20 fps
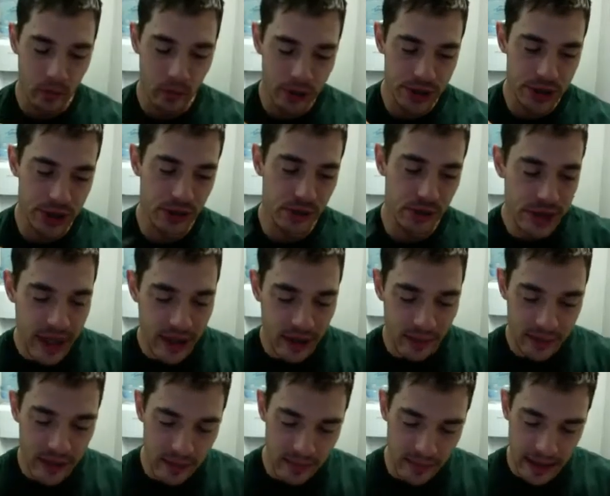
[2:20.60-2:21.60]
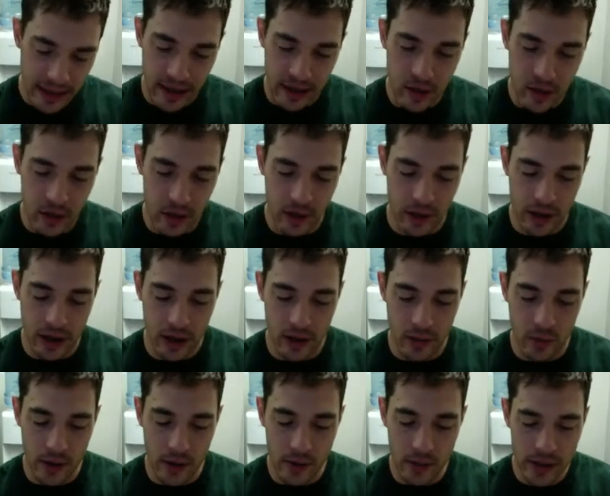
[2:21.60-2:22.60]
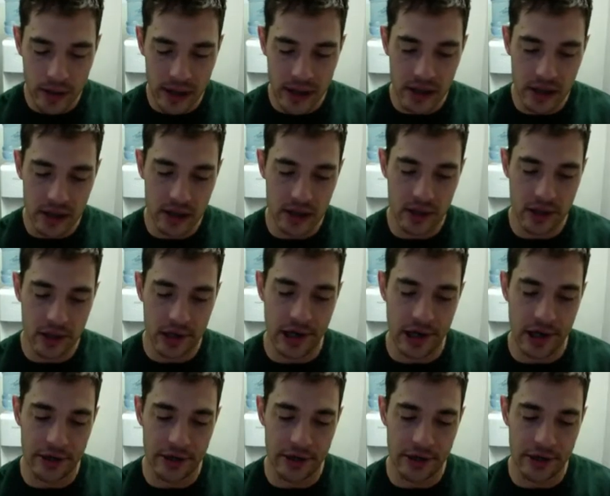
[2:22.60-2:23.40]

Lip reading: Would you tell me about when we